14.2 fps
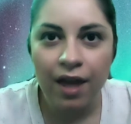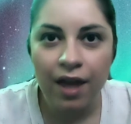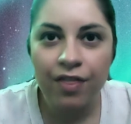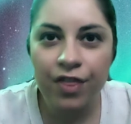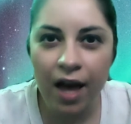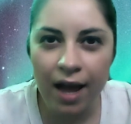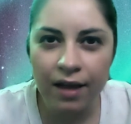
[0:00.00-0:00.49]

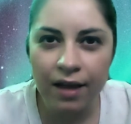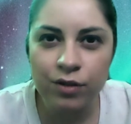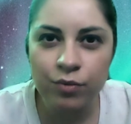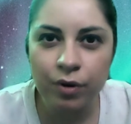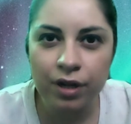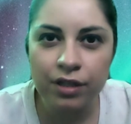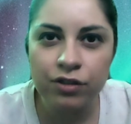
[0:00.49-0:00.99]
And that is
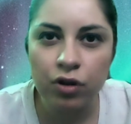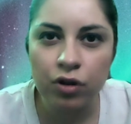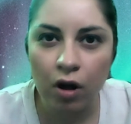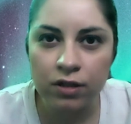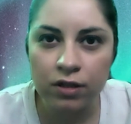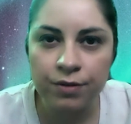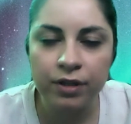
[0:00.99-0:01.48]
what is
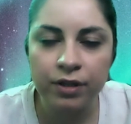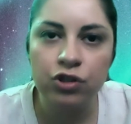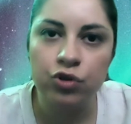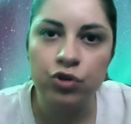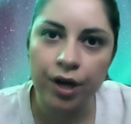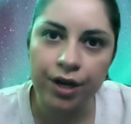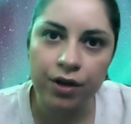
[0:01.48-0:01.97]
ultimately
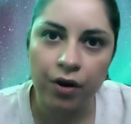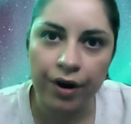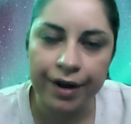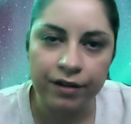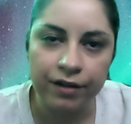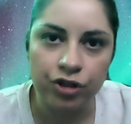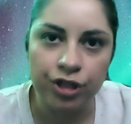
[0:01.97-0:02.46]
draining our
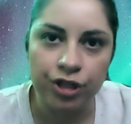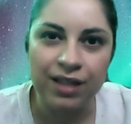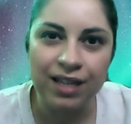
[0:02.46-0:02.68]
energy.